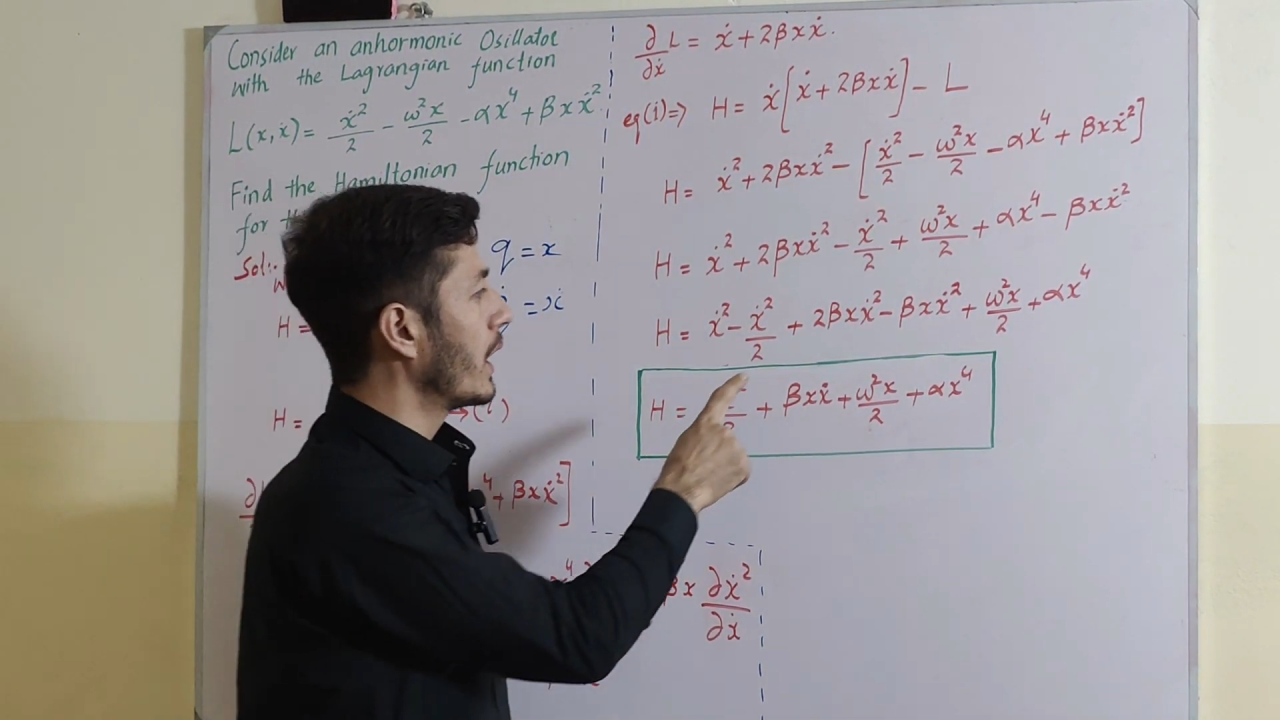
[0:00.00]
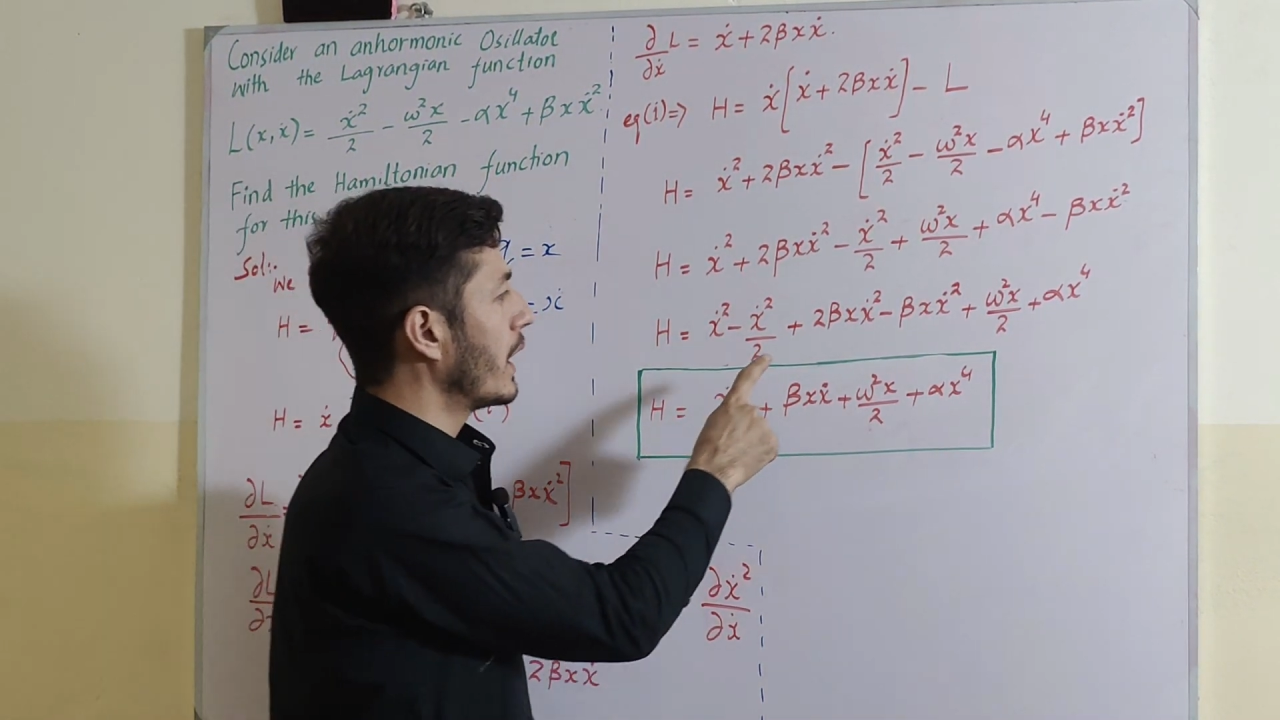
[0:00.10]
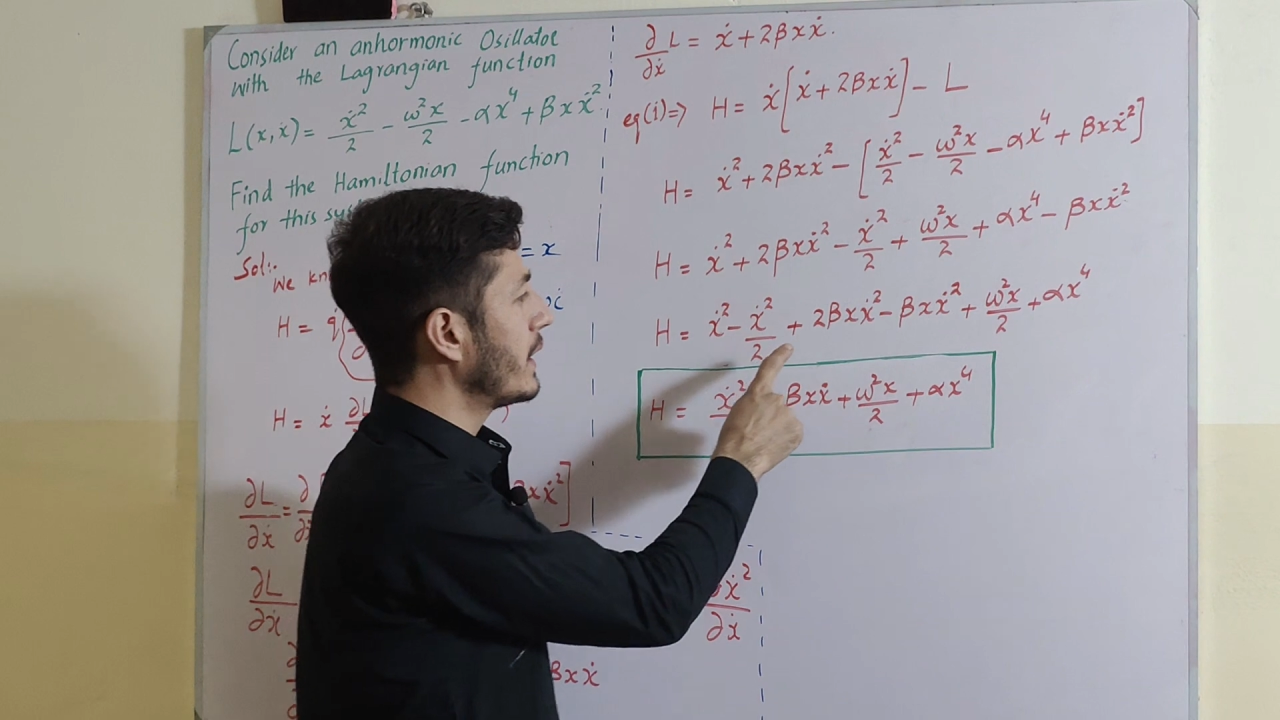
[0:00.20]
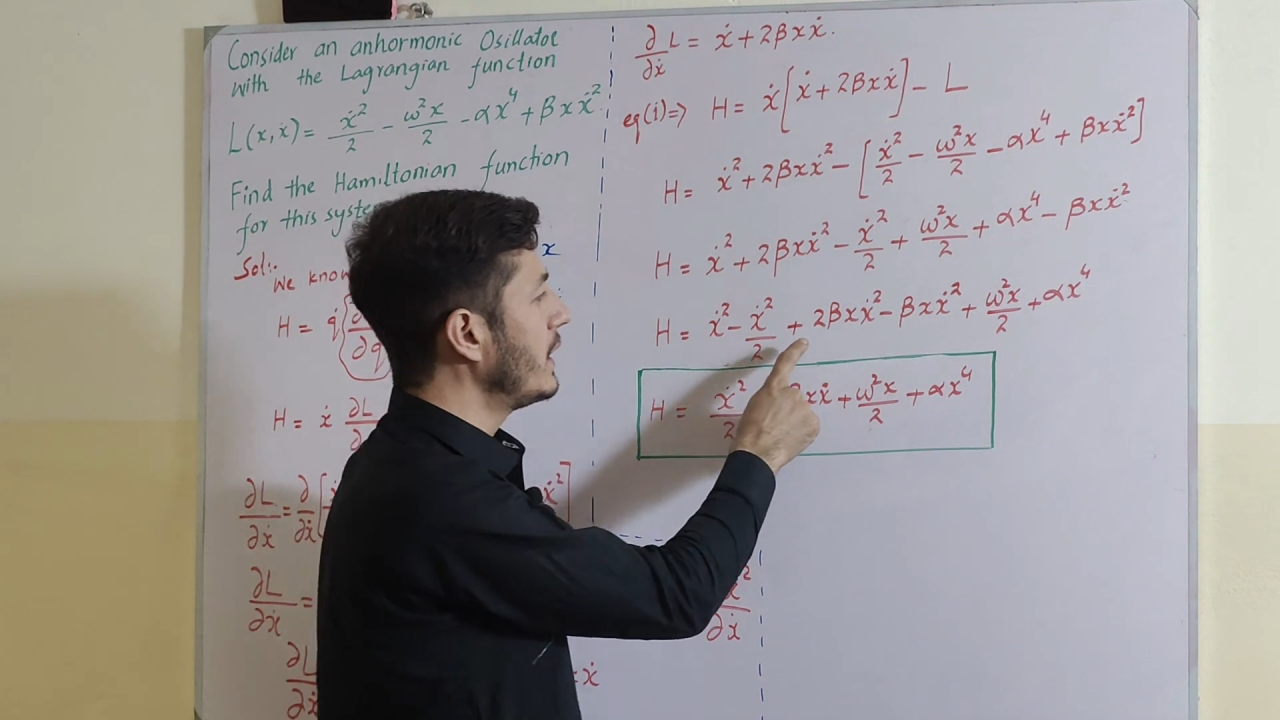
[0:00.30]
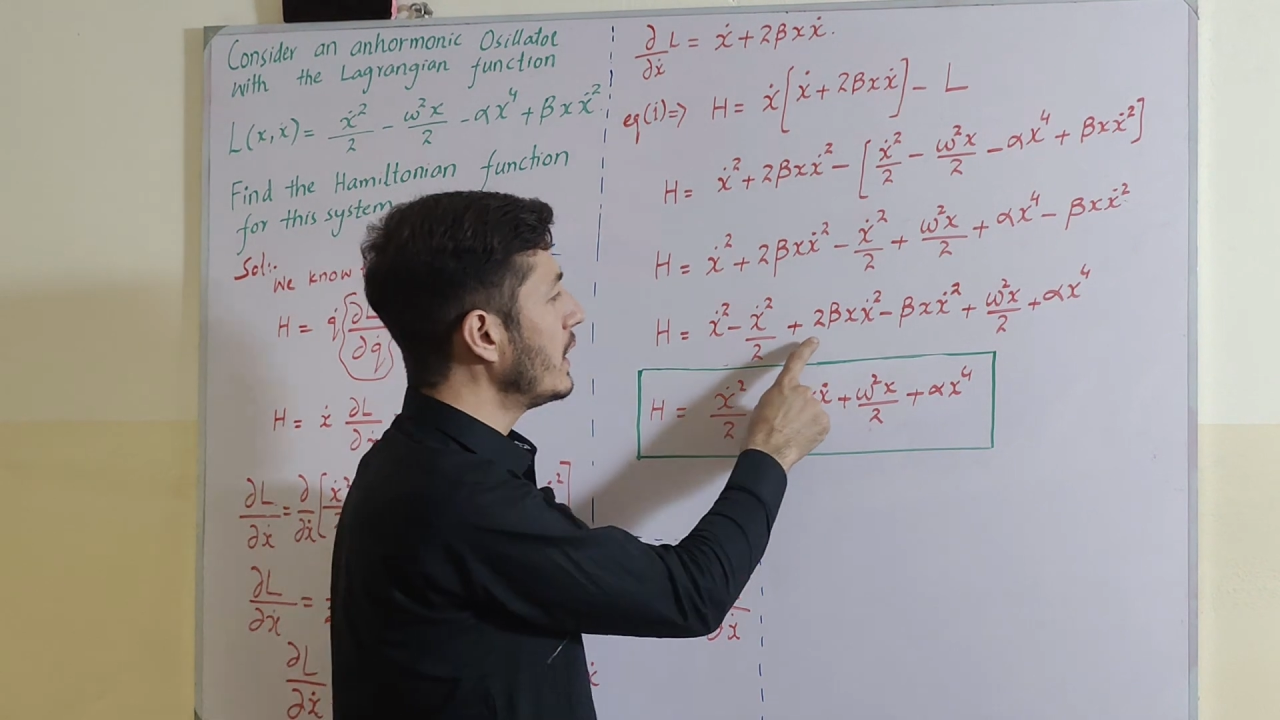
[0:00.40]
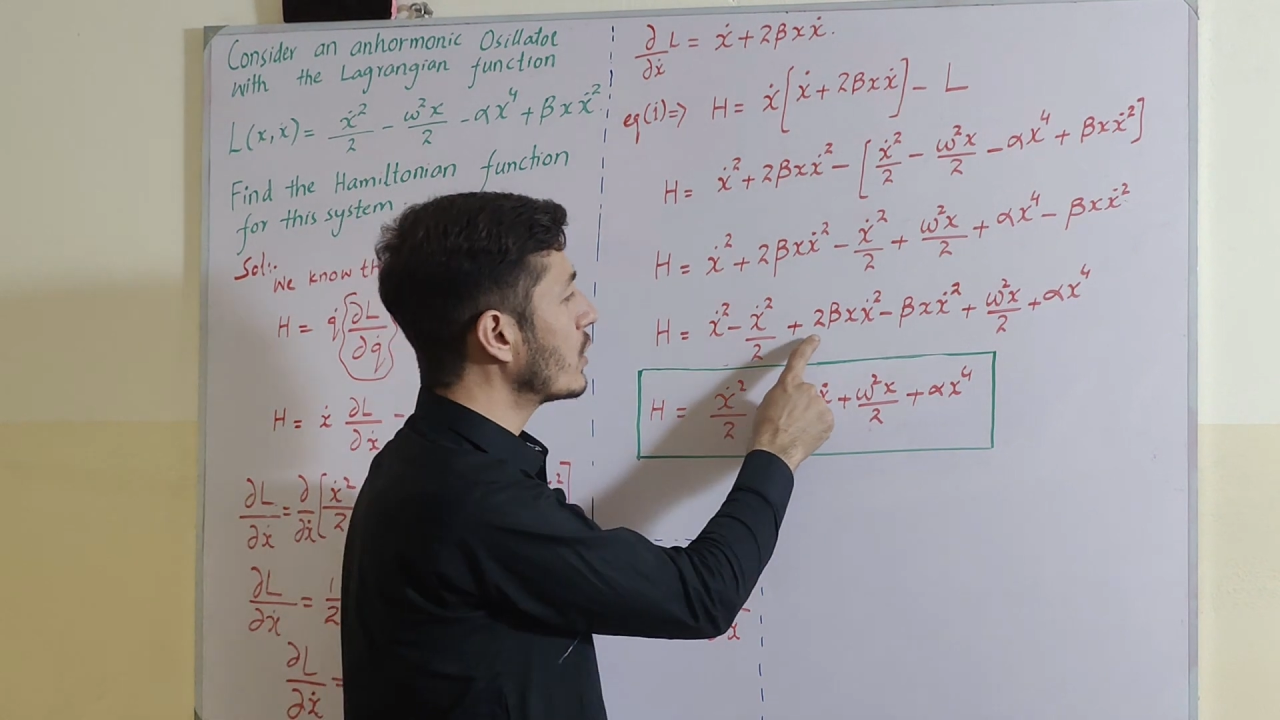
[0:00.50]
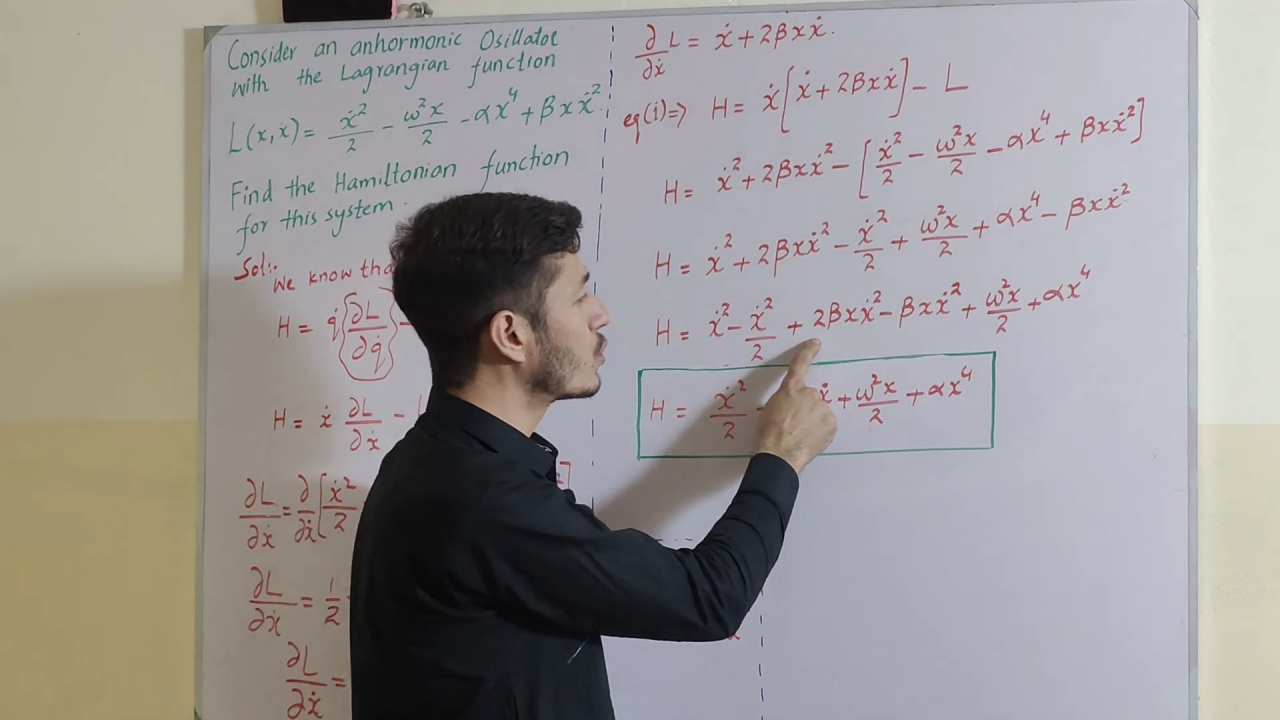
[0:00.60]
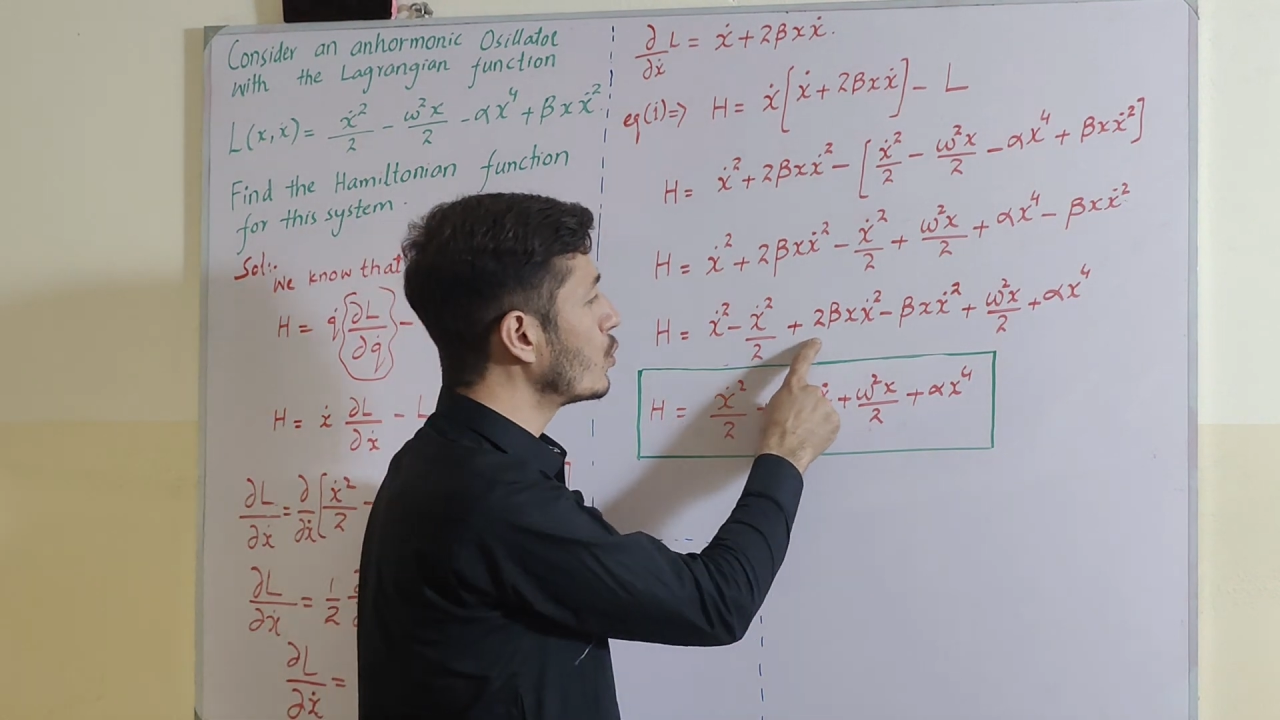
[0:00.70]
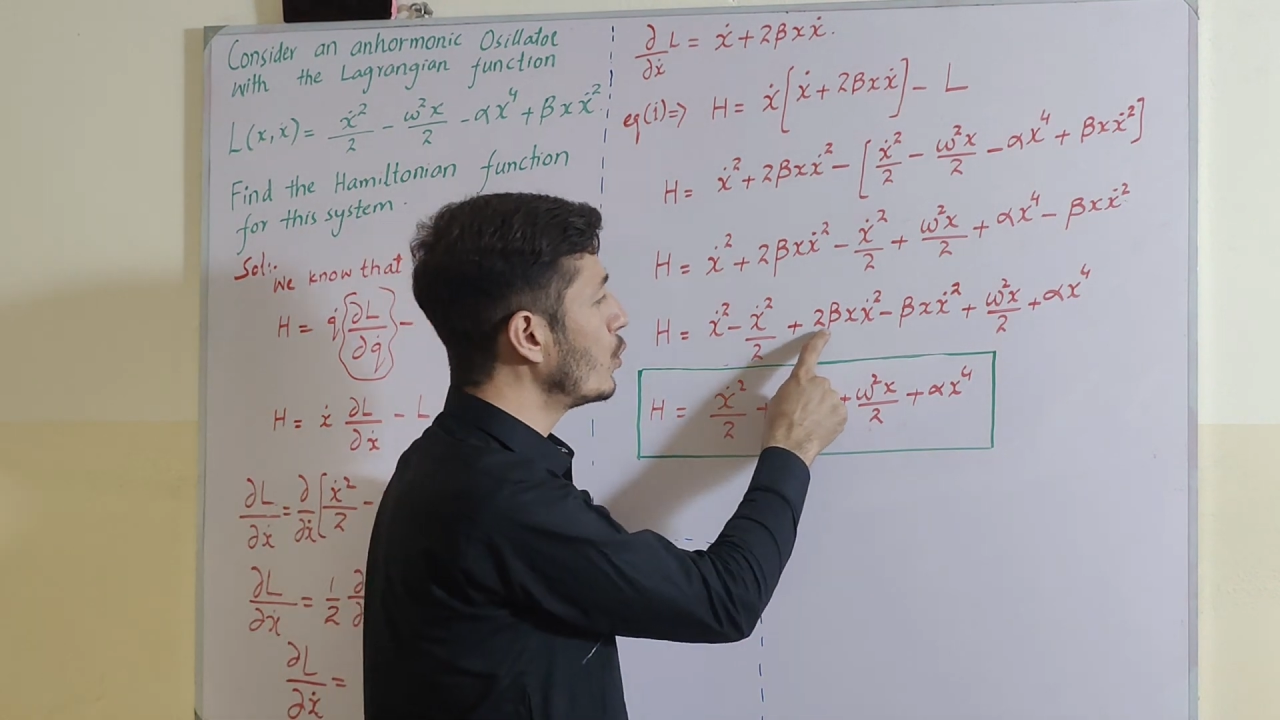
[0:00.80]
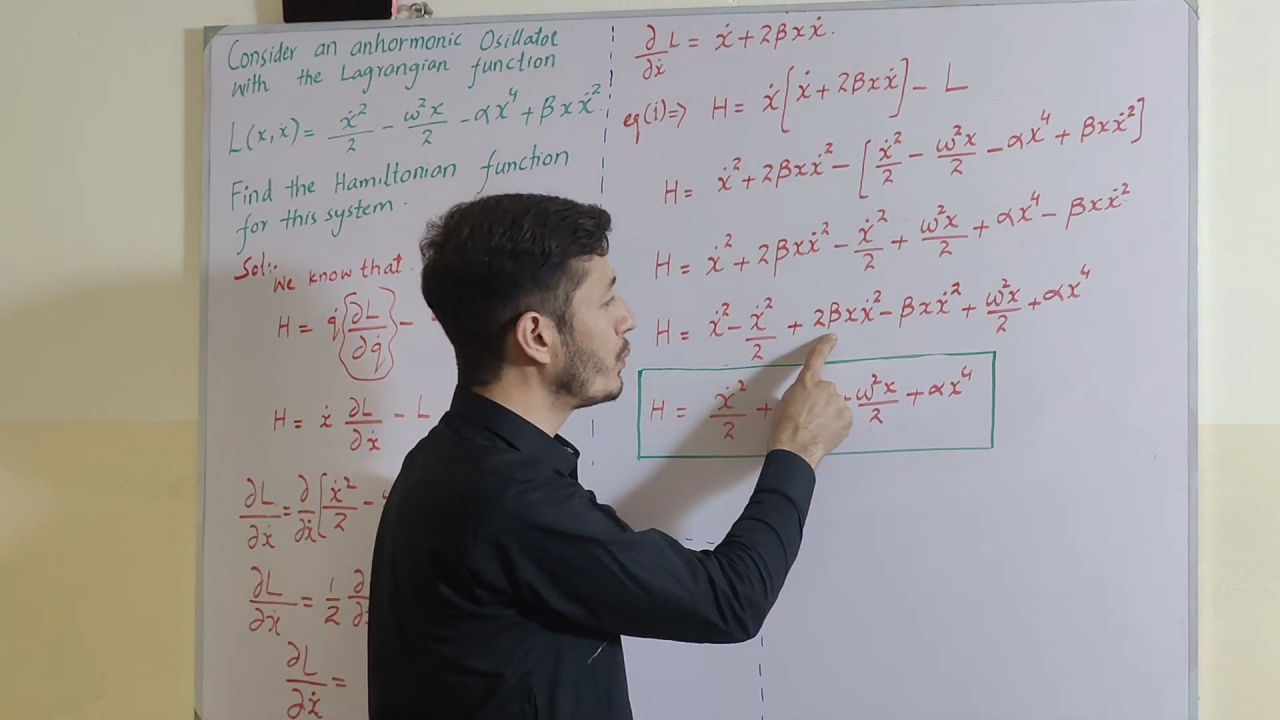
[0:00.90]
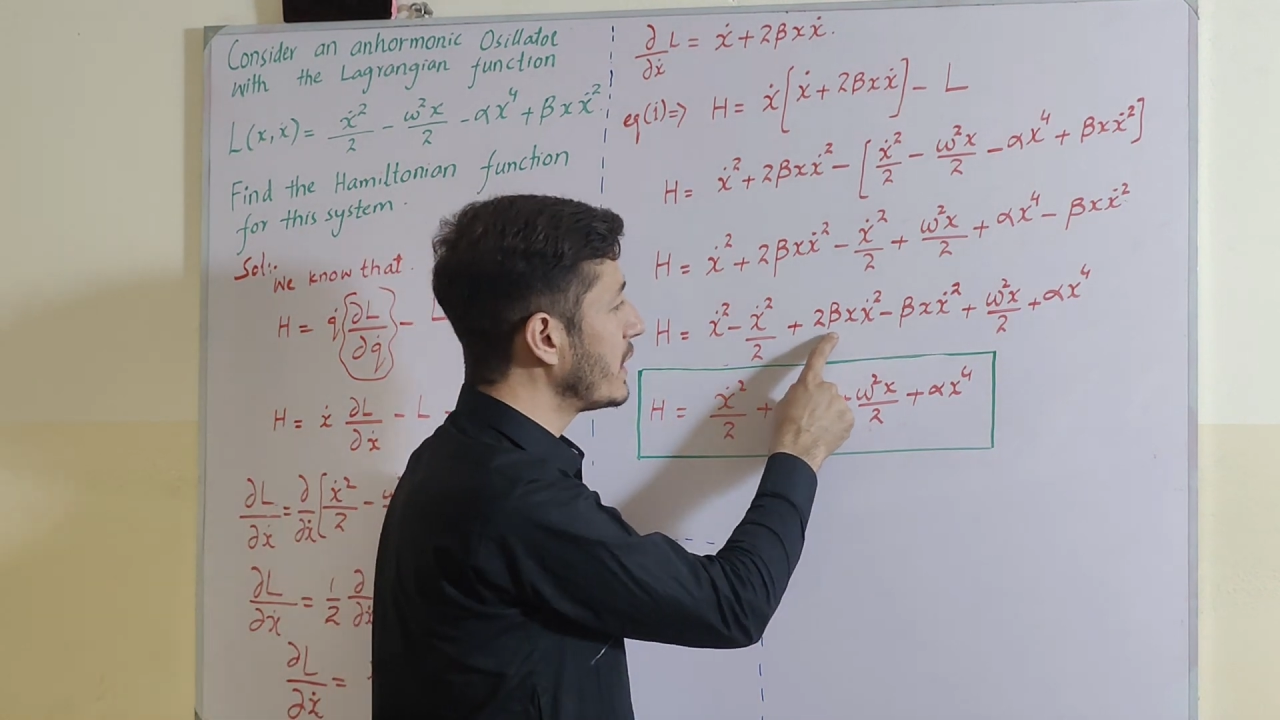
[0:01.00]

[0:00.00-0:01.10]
And here 2